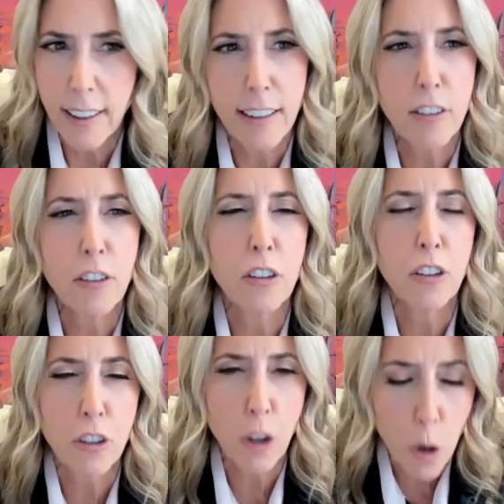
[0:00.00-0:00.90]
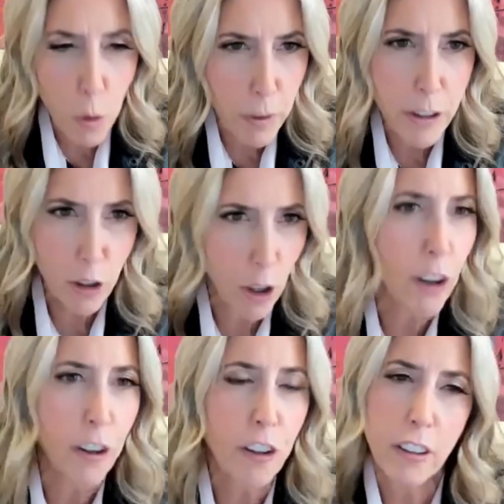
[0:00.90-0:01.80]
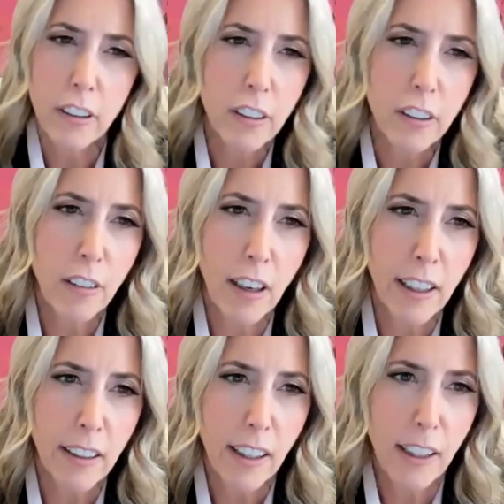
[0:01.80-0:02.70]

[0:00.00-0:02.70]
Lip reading: it's so much harder, right?